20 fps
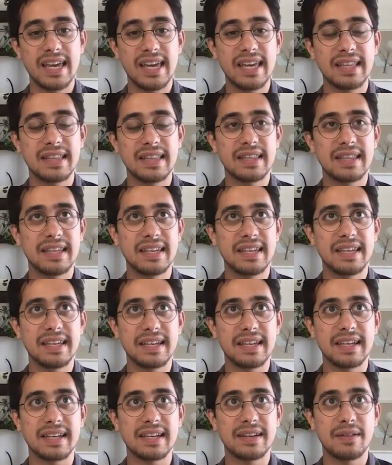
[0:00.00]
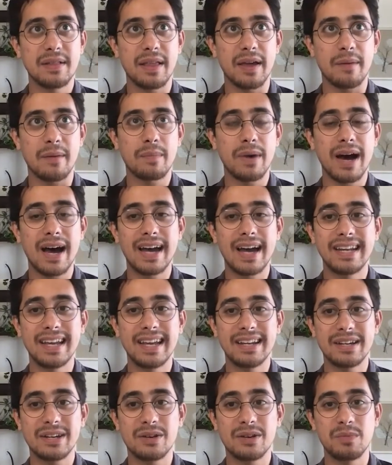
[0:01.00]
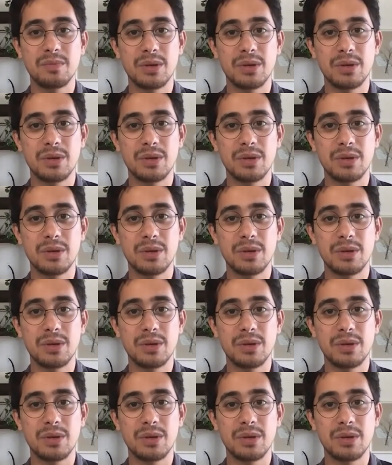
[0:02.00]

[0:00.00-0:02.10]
in the PyData